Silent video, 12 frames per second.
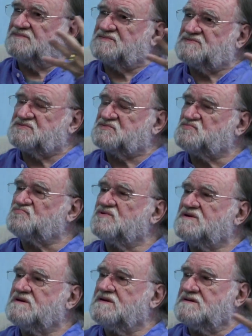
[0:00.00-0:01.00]

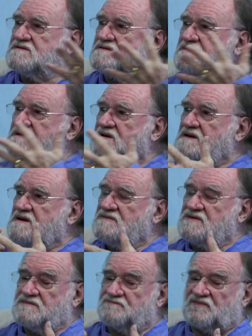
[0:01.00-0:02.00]
screen
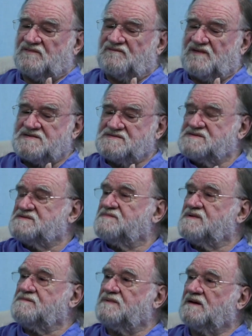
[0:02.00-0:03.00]
that prevented
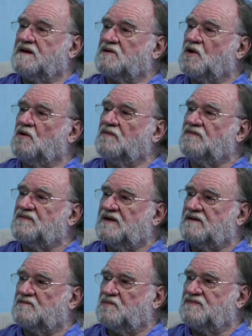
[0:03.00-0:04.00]
me being in
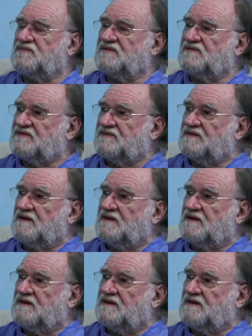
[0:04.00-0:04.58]
contact with this